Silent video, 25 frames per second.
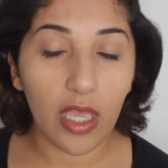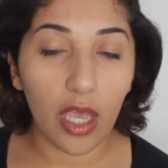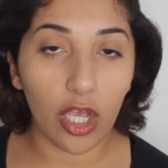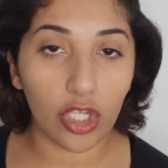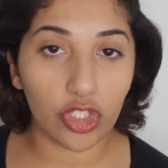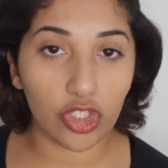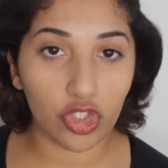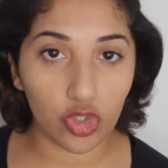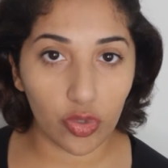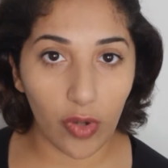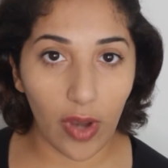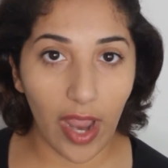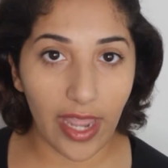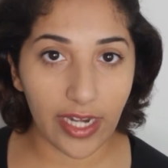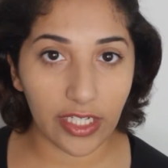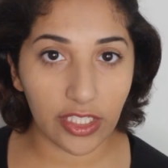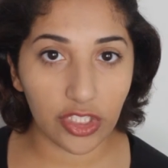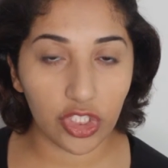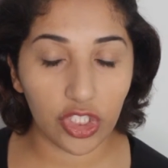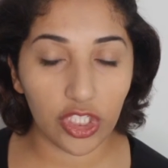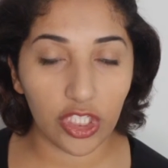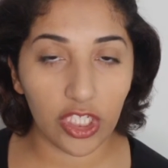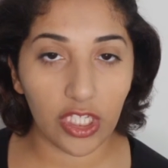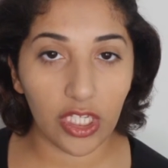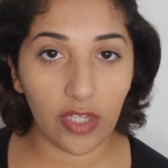a
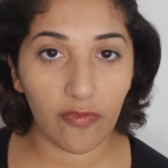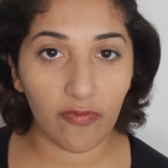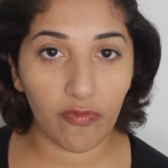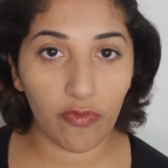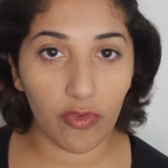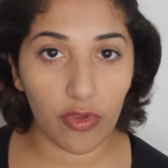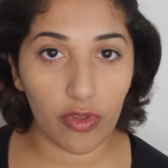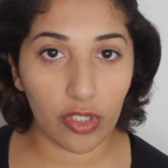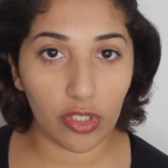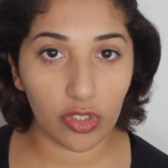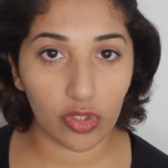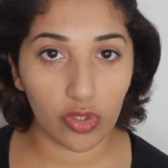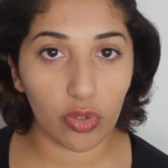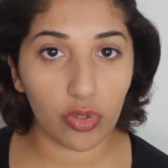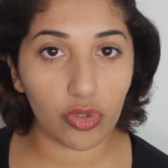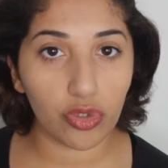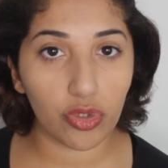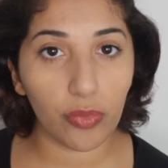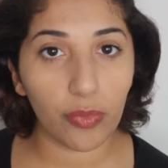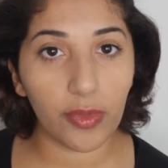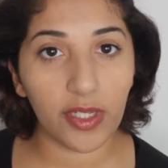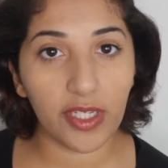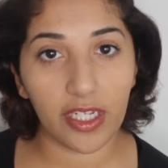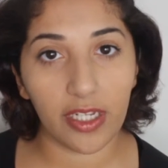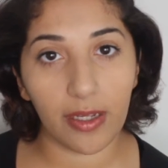strategy for the
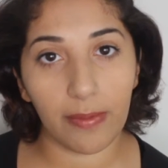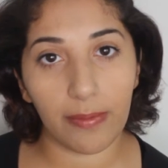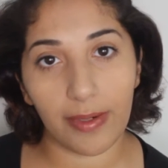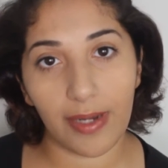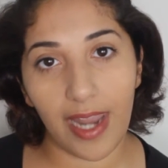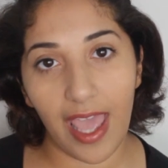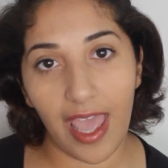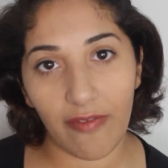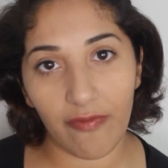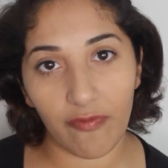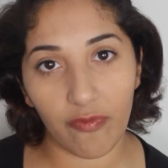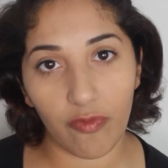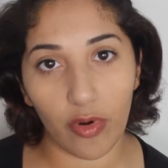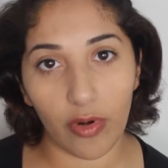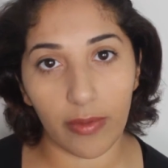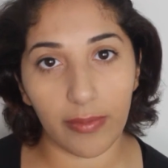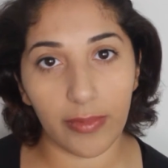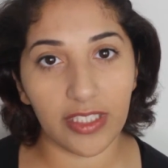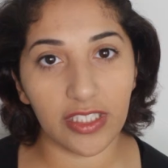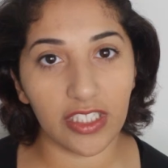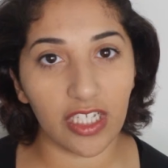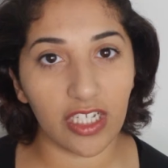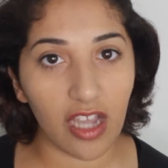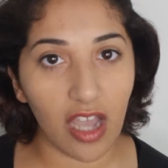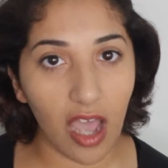social media platform
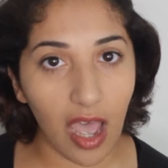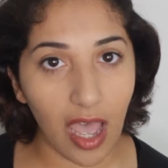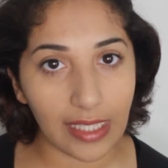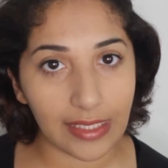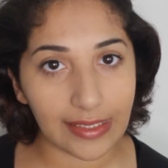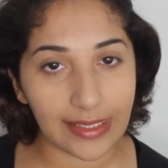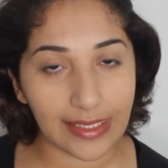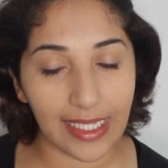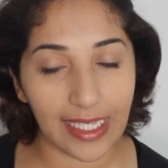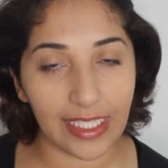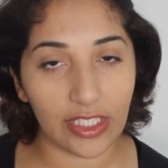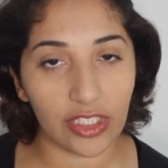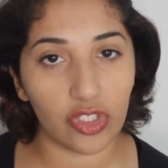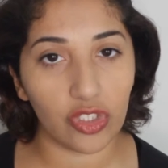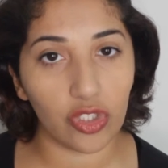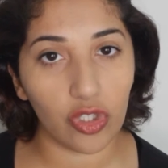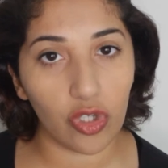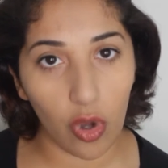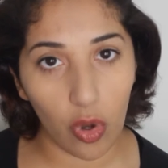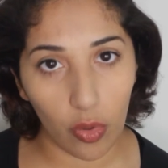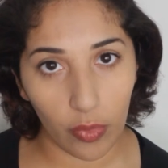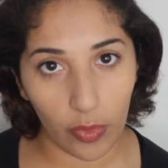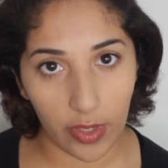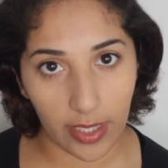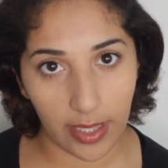and the content to
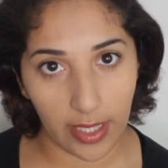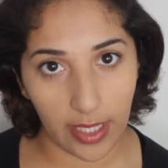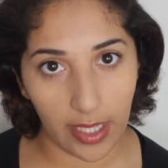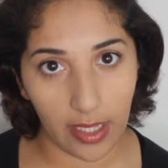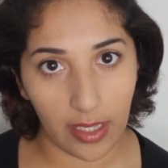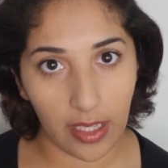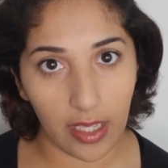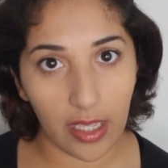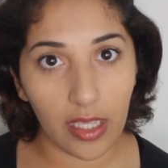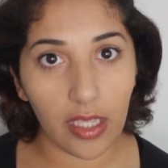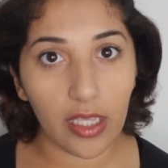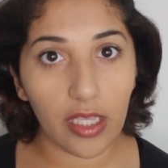go with it.